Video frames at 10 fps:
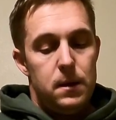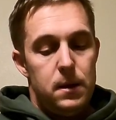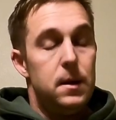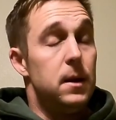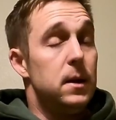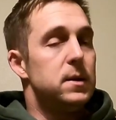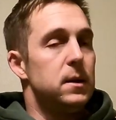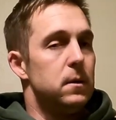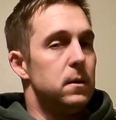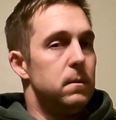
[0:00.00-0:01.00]
It's a
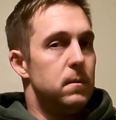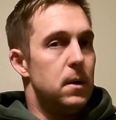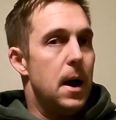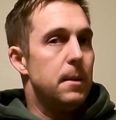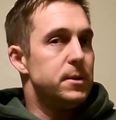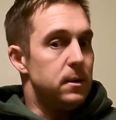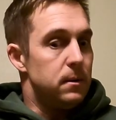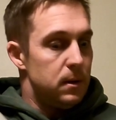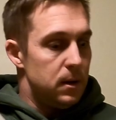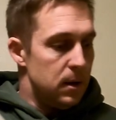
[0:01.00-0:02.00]
good option
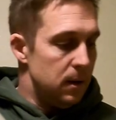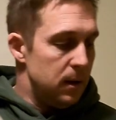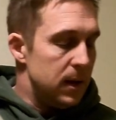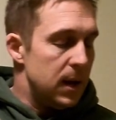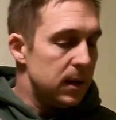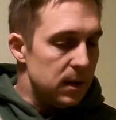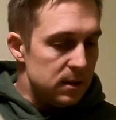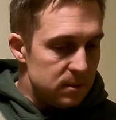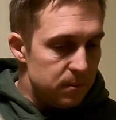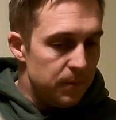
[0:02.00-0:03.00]
in that
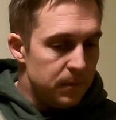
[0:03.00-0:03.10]
case,